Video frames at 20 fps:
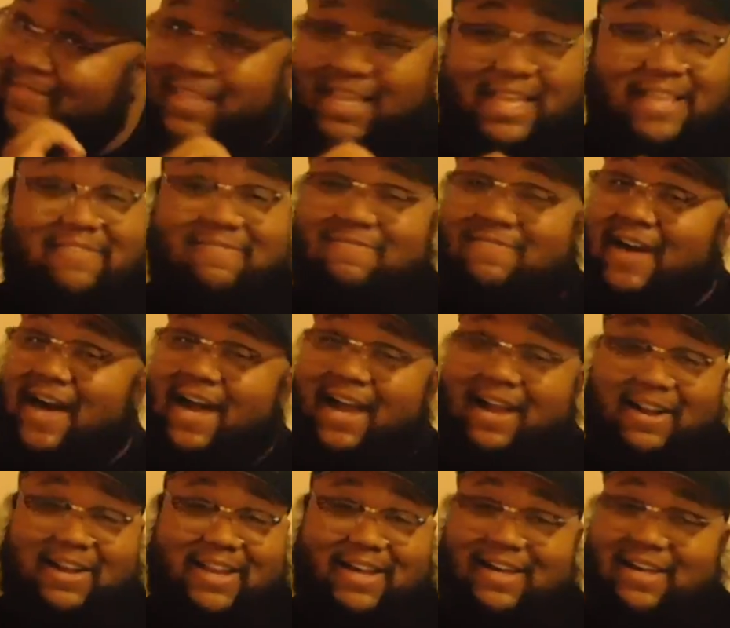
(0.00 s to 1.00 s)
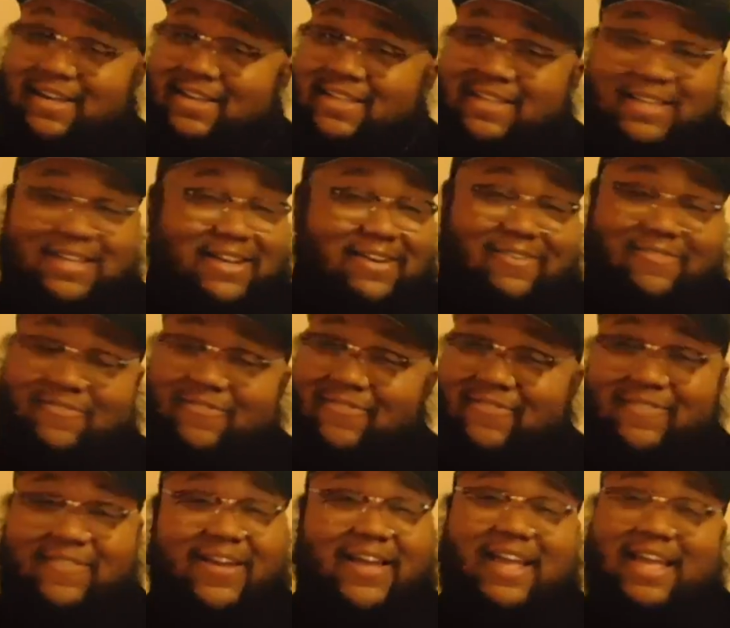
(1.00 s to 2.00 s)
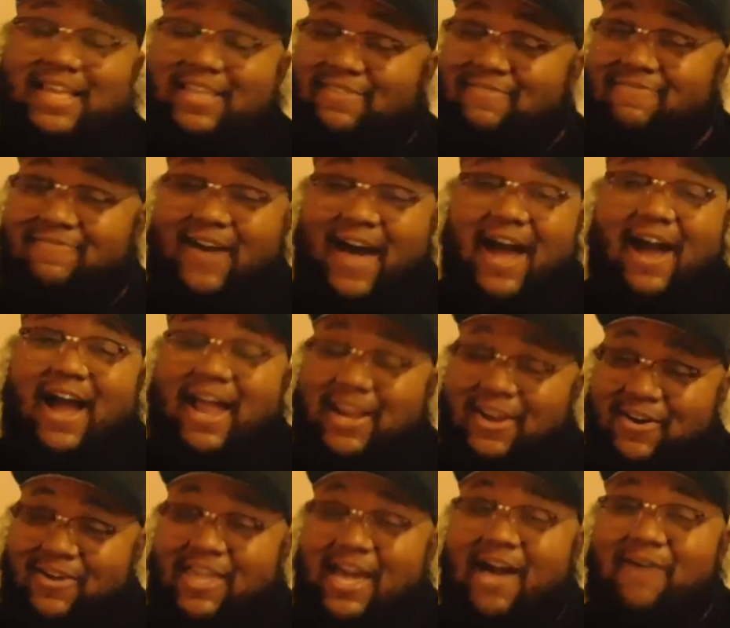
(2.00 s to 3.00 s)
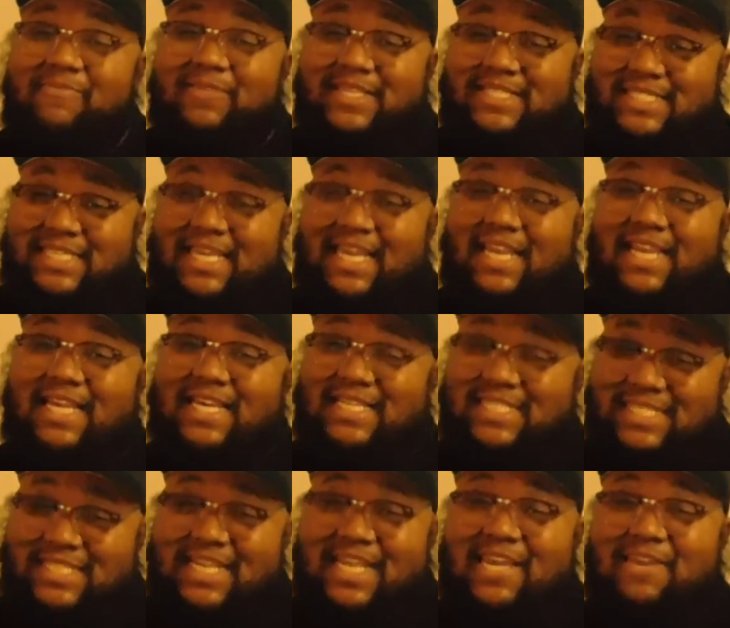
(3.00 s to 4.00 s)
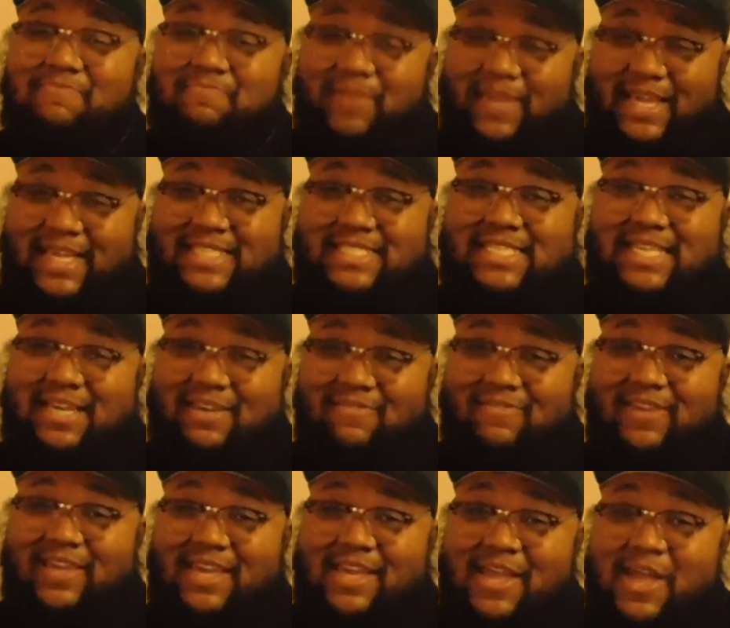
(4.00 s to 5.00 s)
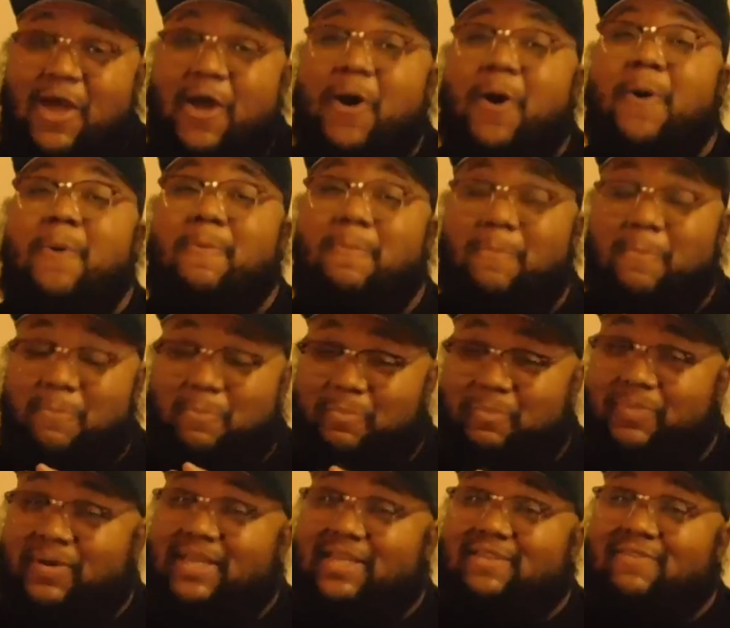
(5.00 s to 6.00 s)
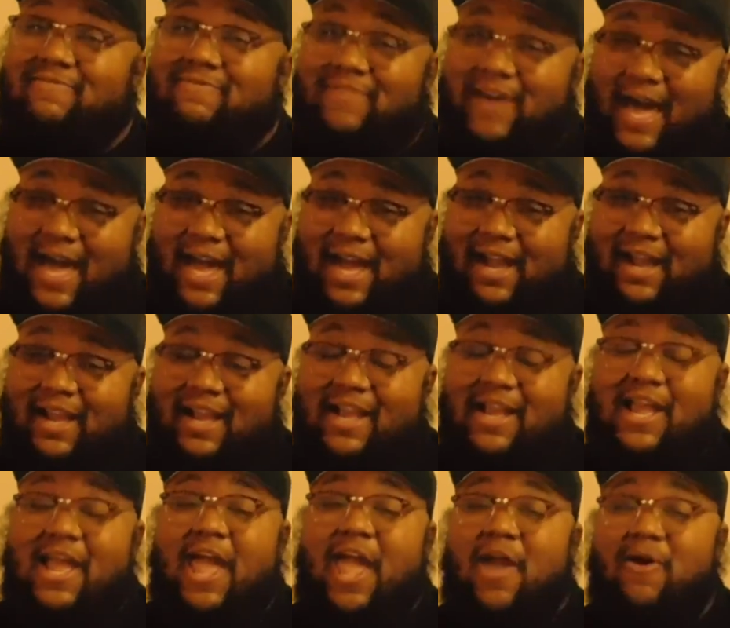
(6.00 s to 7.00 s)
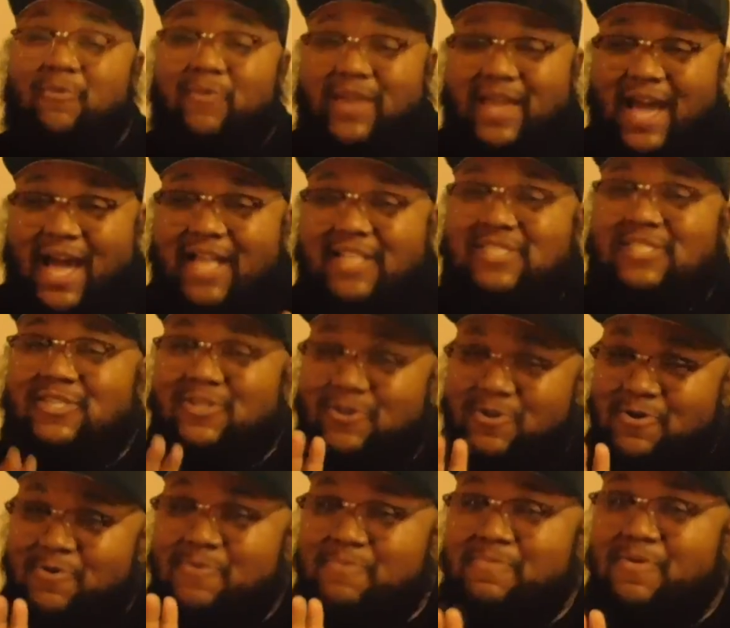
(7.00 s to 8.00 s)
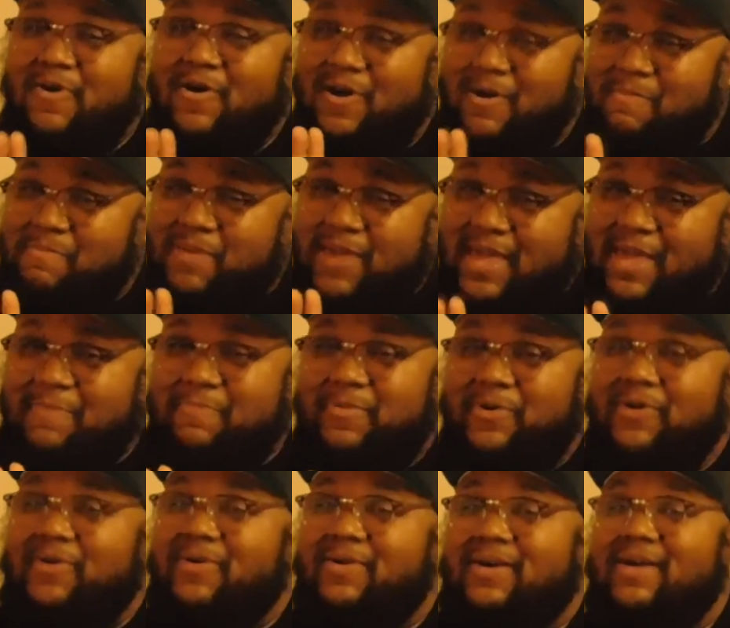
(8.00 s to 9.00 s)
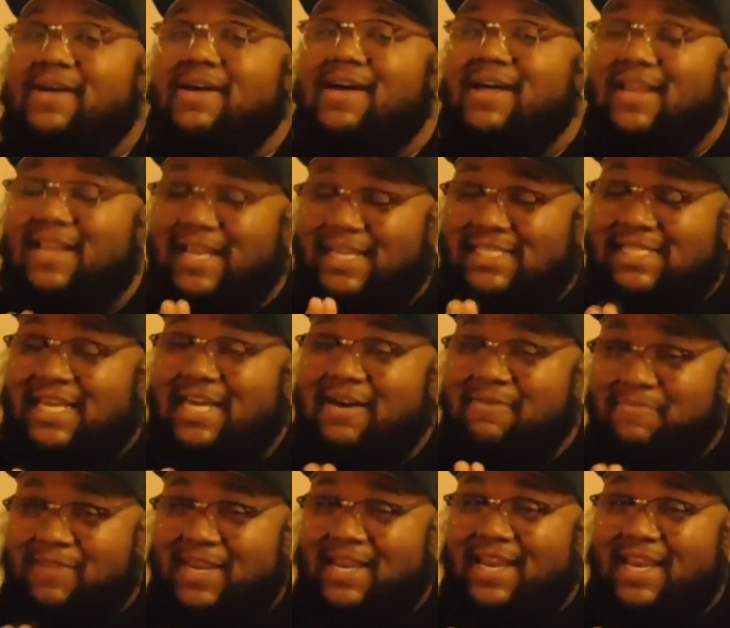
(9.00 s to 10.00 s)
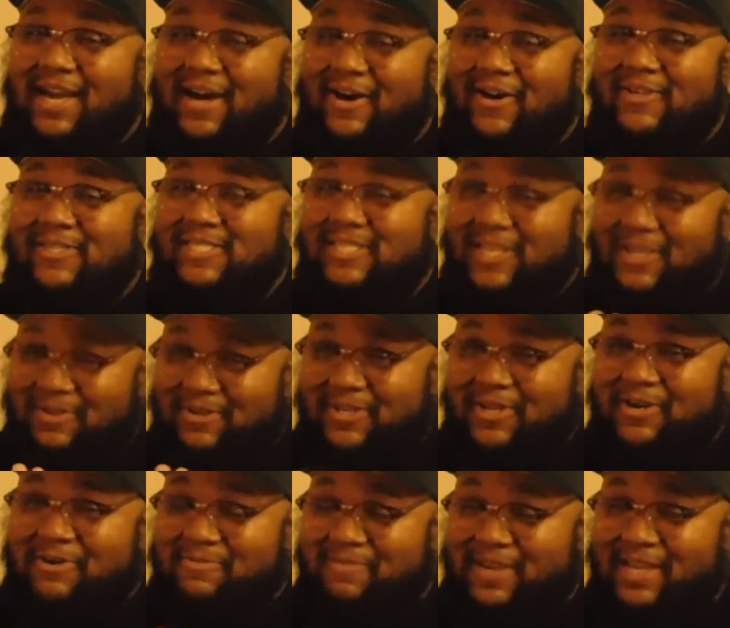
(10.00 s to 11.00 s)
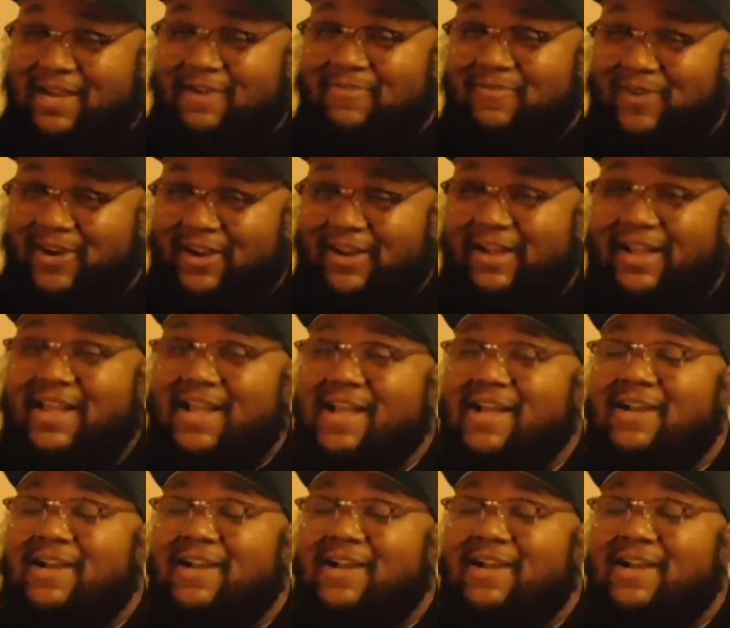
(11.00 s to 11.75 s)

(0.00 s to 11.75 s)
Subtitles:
it's fire, dog. It's fire. I know y'all been seeing little sneak peeks of it, but it's fire. And we got 2 more people that's coming in the Oh So Dope Network